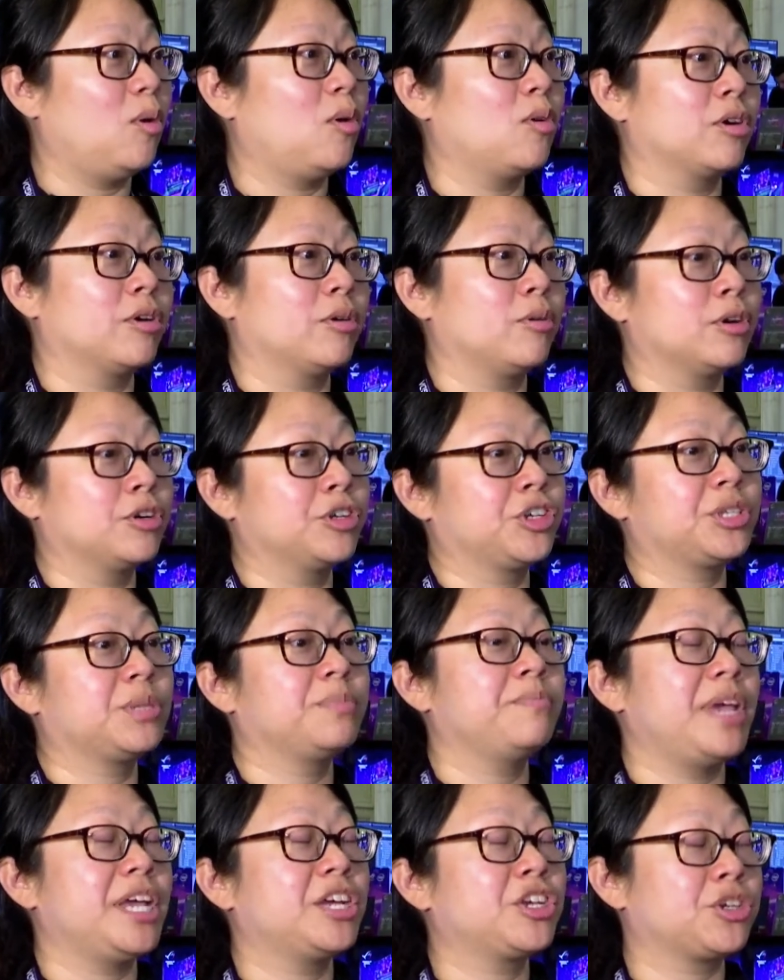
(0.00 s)
or just
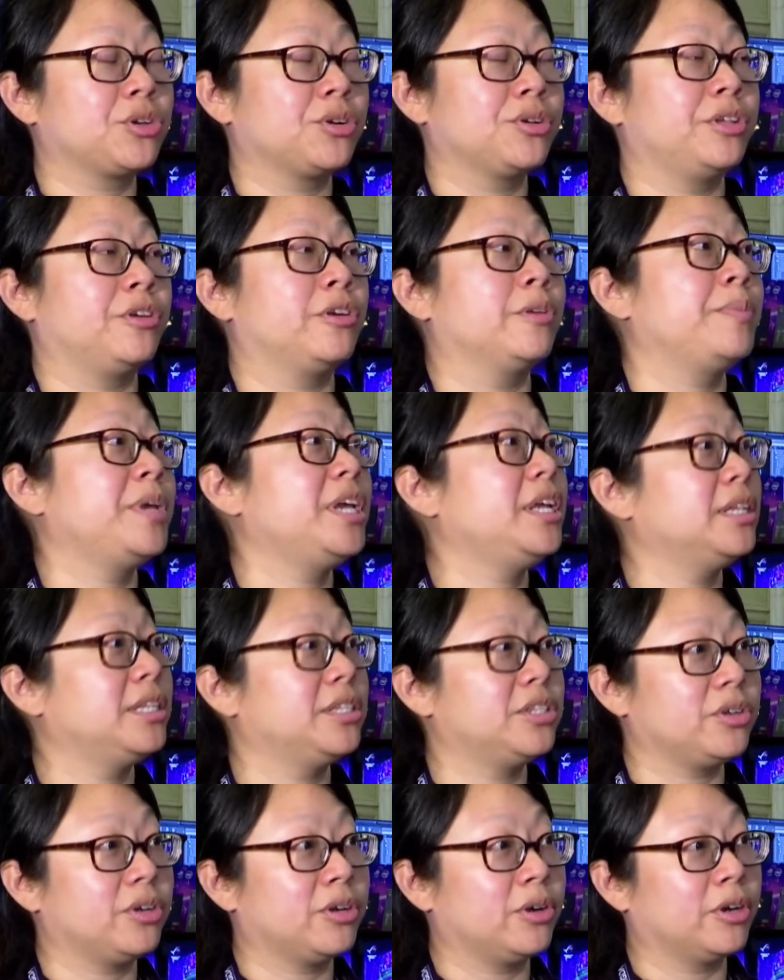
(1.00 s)
make sure their
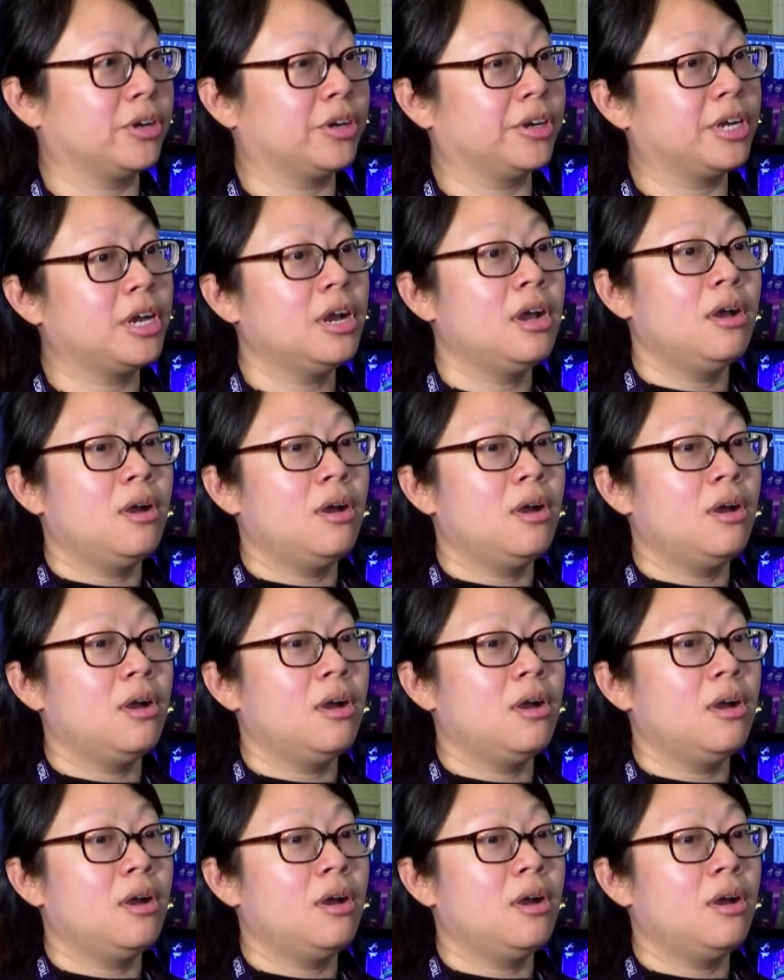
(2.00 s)
opinions are heard,